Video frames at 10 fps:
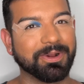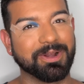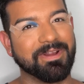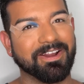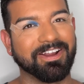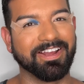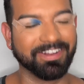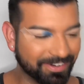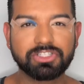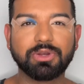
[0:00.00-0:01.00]
in
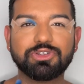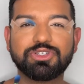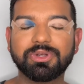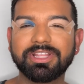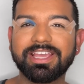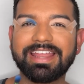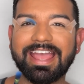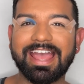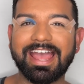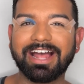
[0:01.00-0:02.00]
America. So Julian
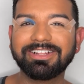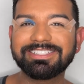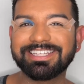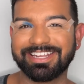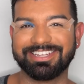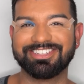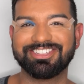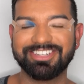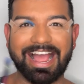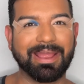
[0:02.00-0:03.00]

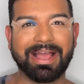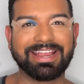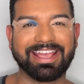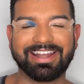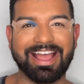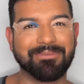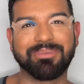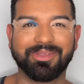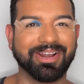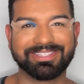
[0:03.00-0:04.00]
Eltinge, I'm
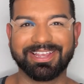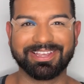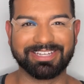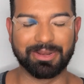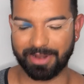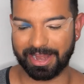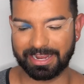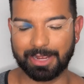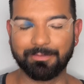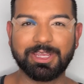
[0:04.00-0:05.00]
probably not saying his name right.
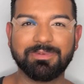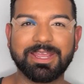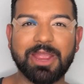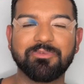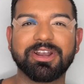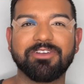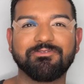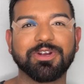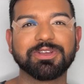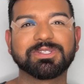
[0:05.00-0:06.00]
He became one of
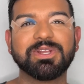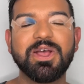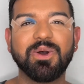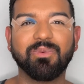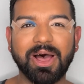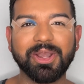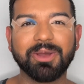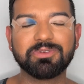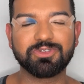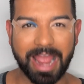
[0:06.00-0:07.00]
the first
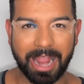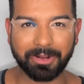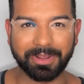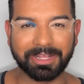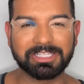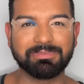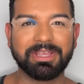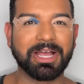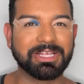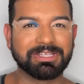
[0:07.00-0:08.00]
well-known drag queens
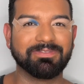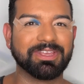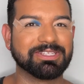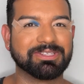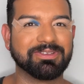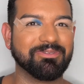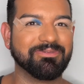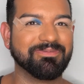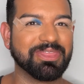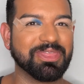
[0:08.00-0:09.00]
because of
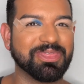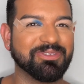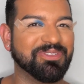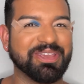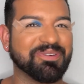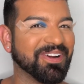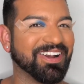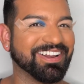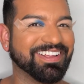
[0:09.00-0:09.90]
the V word.